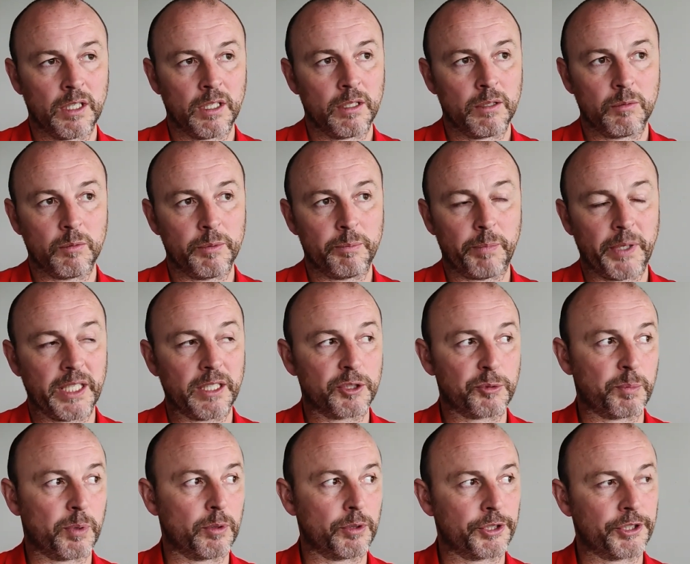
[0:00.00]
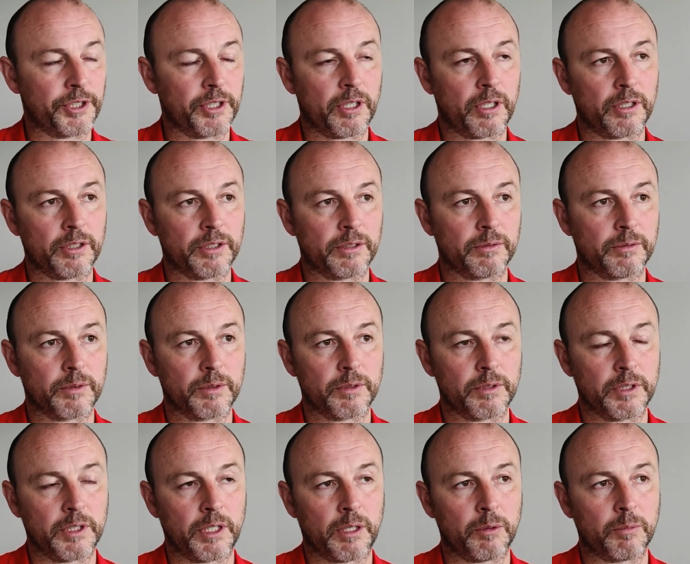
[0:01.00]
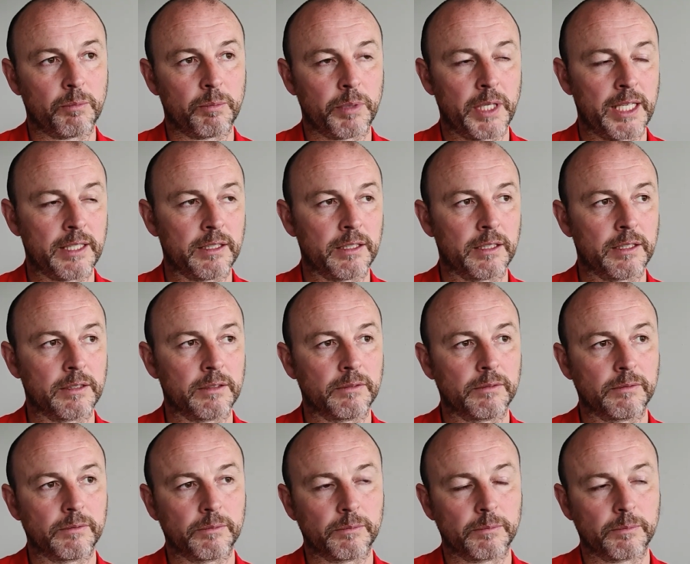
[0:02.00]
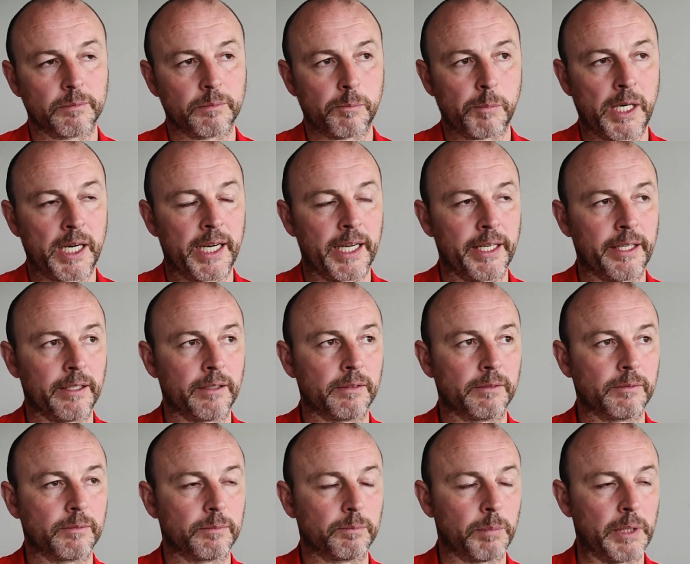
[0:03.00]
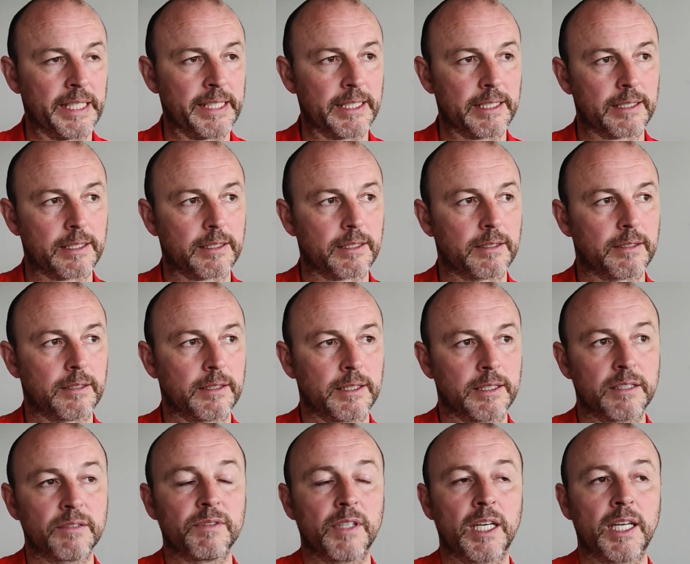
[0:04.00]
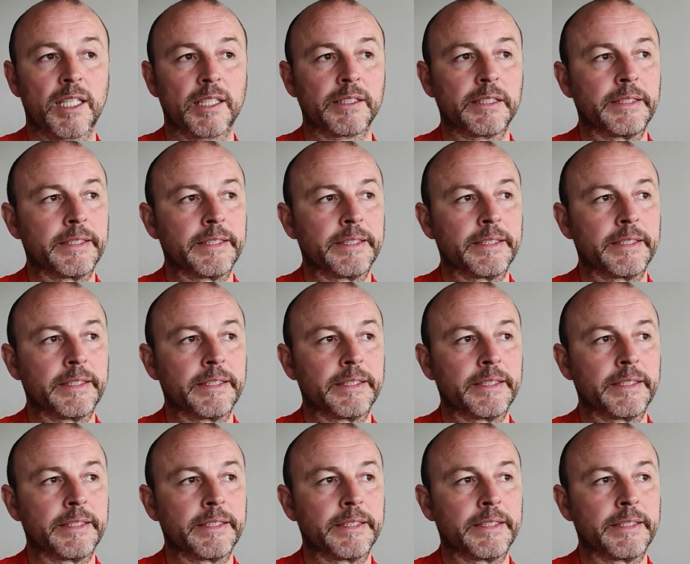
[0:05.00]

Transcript: with Bakes pushing on, and Brendan, Byron, Bliss, and Devan.